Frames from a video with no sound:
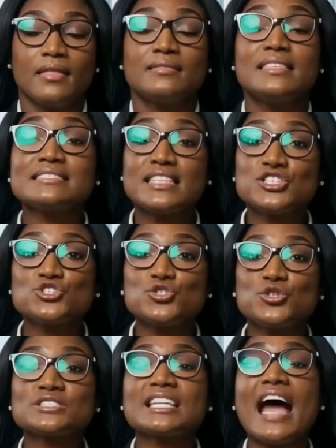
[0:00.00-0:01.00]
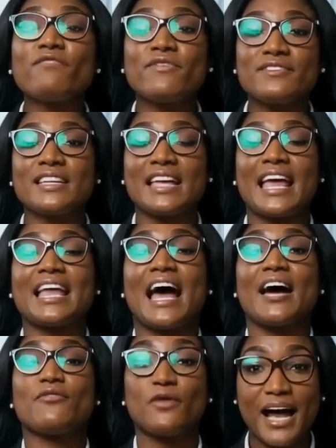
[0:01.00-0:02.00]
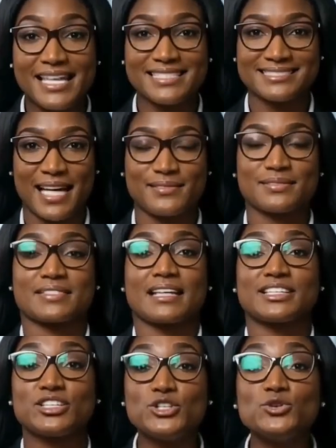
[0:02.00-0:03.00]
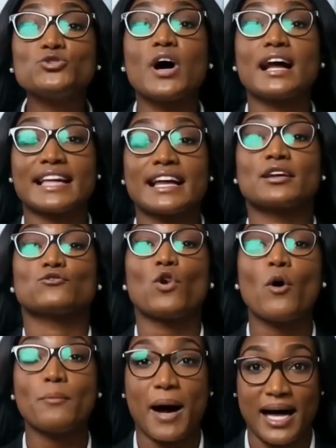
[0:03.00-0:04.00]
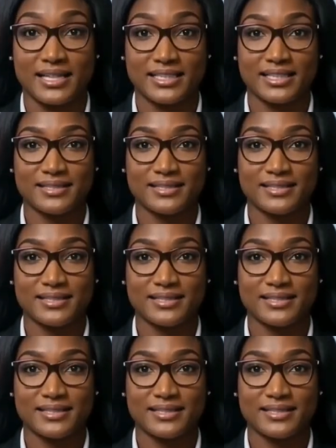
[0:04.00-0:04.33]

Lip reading: This ensures everything AI writes sounds like you, not like a robot.